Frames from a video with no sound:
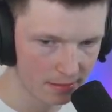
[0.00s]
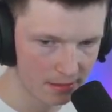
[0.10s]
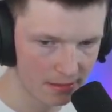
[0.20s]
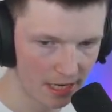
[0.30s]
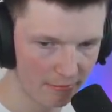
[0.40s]

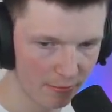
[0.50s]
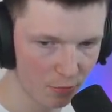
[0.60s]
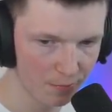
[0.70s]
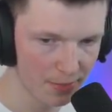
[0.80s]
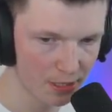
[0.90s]
Is there a
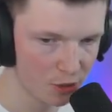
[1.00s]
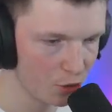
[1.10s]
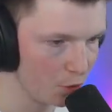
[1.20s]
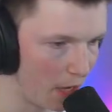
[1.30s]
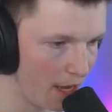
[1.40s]
remote
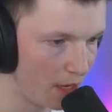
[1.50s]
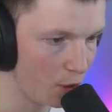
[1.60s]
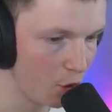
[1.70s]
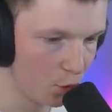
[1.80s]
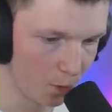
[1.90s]
McDo?
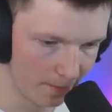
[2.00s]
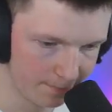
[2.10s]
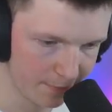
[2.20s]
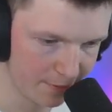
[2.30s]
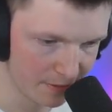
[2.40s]
No,
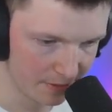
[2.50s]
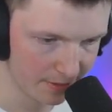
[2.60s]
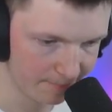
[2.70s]
there isn't.